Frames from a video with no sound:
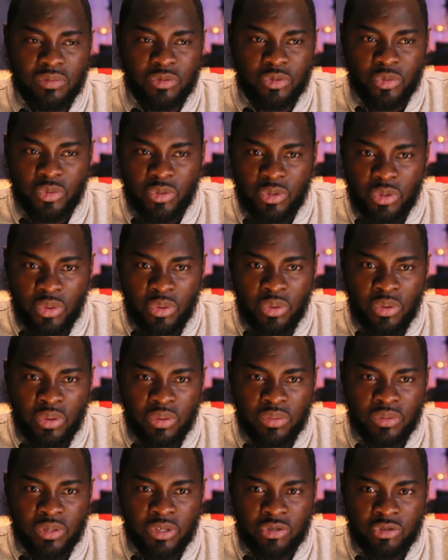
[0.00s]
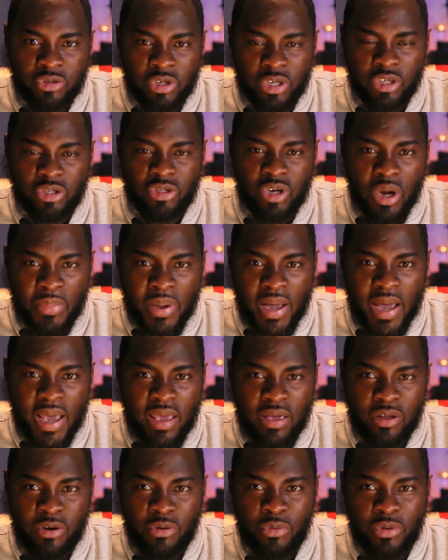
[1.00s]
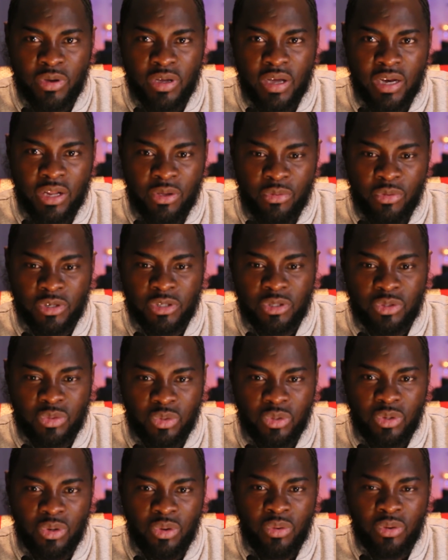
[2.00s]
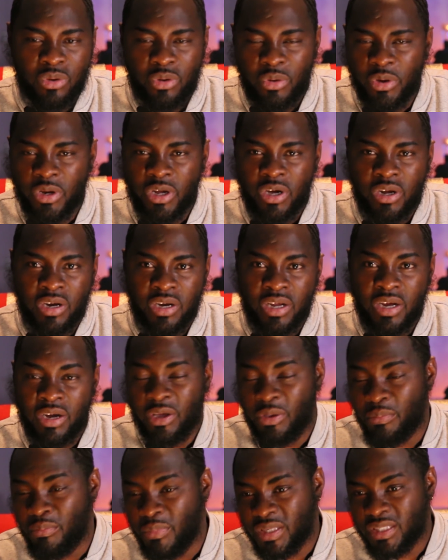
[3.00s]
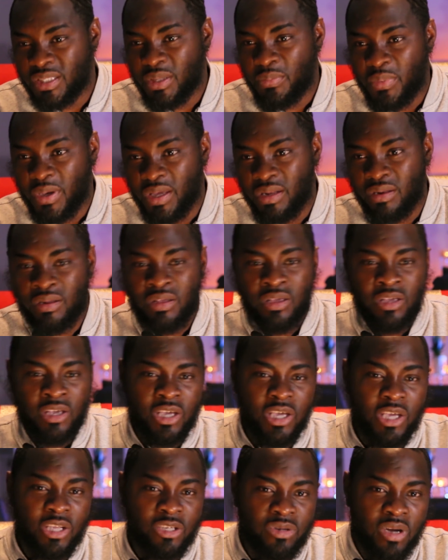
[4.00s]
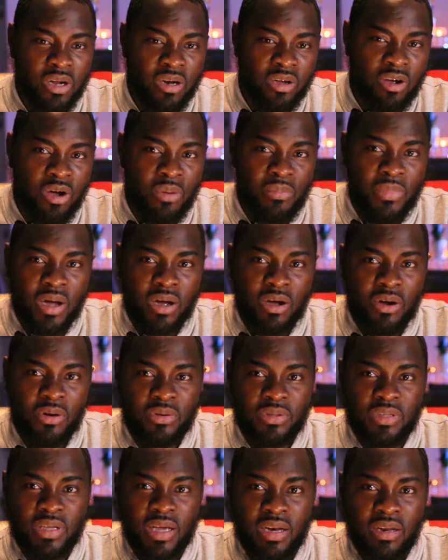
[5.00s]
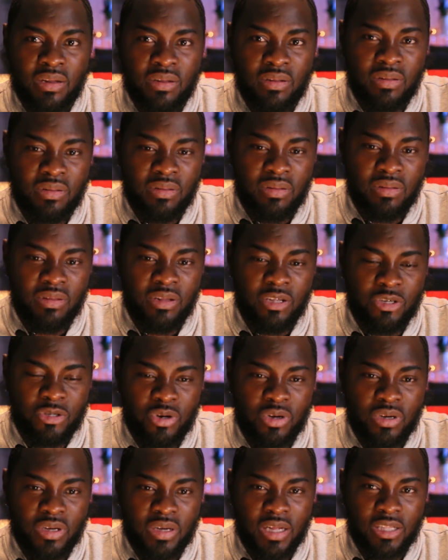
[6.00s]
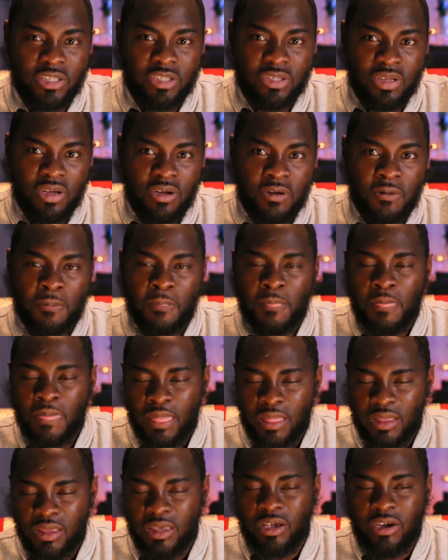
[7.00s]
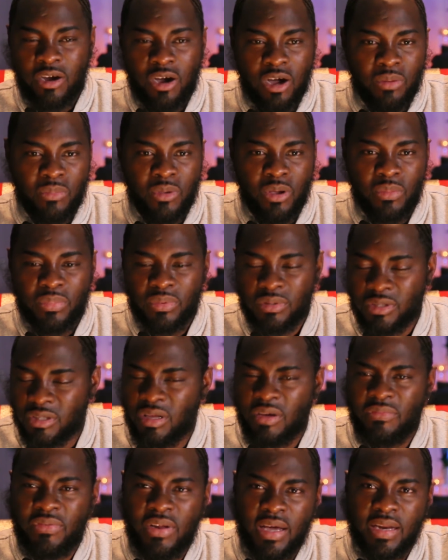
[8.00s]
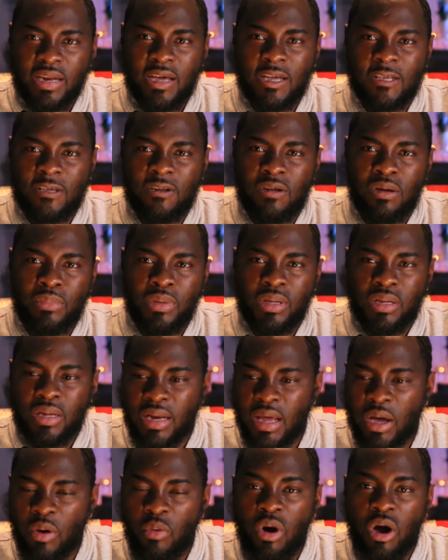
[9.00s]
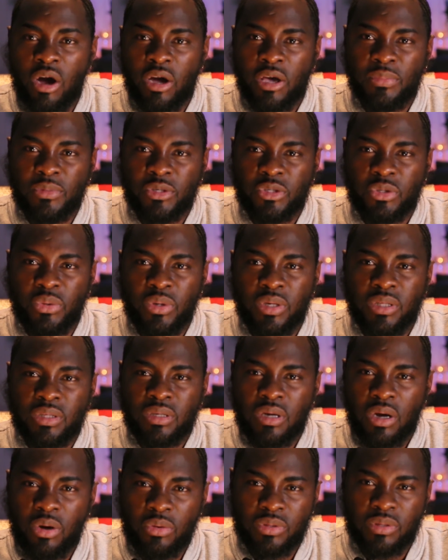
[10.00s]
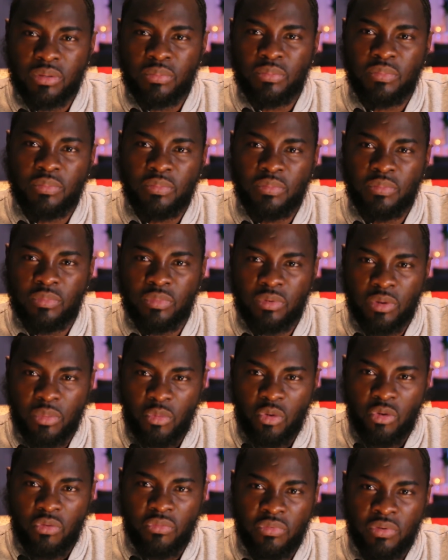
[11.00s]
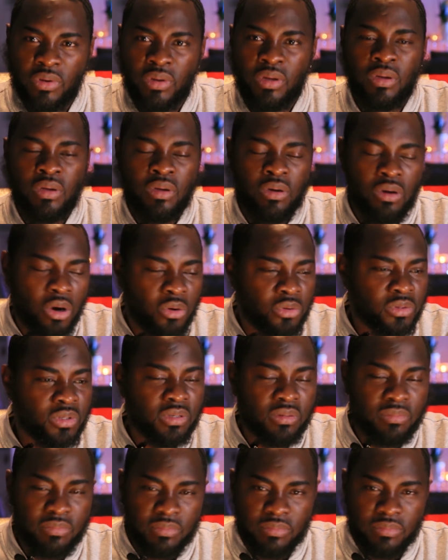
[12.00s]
too low, trailer drop high, and he, and he was too low going on there. He missed the pin. He tried to come back out, and the truck got stuck. He called me up, stuff like that. You know what I mean? And I walk him through it, how to remove, how to